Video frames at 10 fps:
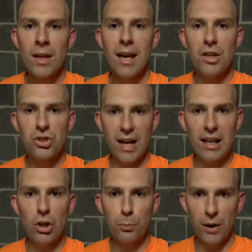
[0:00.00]
and shed
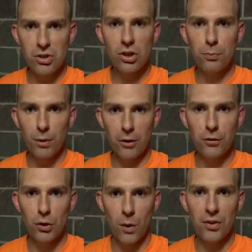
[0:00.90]
his precious blood for
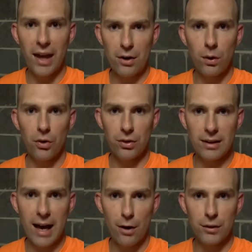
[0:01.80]
you on that cross at
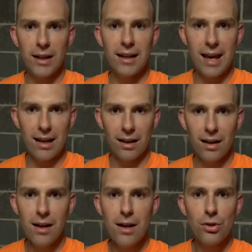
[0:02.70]
Calvary. Again,
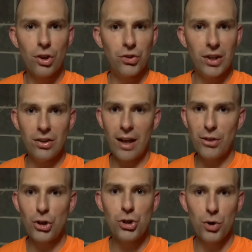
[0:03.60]
the sin debt
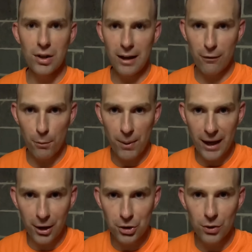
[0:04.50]
that you could never pay
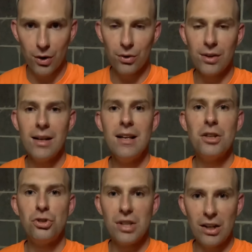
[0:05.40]
on your own,
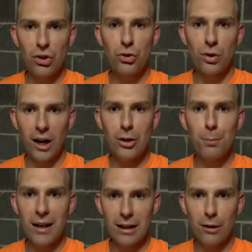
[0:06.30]
Jesus Christ
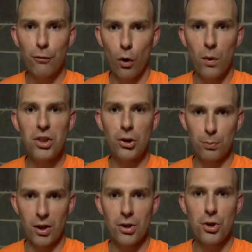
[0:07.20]
paid it in full with his
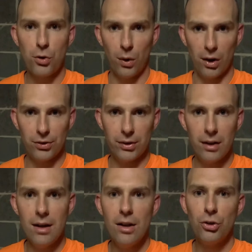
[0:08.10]
blood on the cross
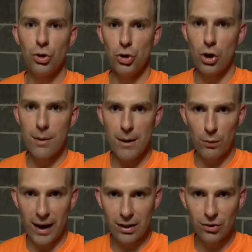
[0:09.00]
so you could be
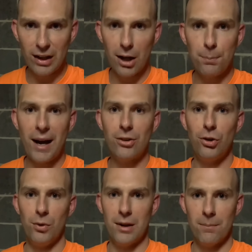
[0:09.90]
reconciled back
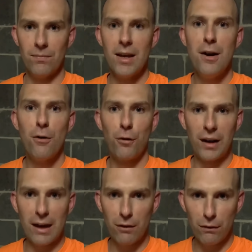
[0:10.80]
to him,
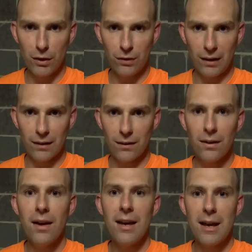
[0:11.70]
forgiven of your sins,
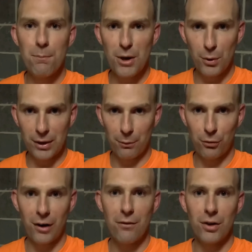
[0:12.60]
and be with him
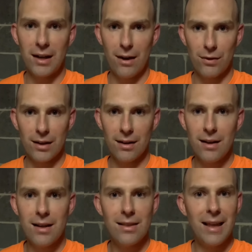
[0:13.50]
forever in heaven.
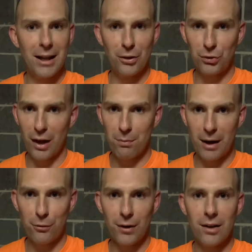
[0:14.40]
That is love, my
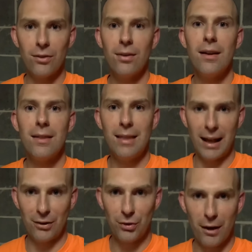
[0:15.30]
friends. That
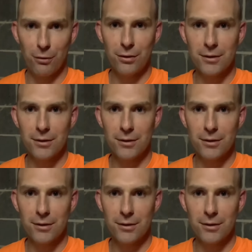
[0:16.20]
is love.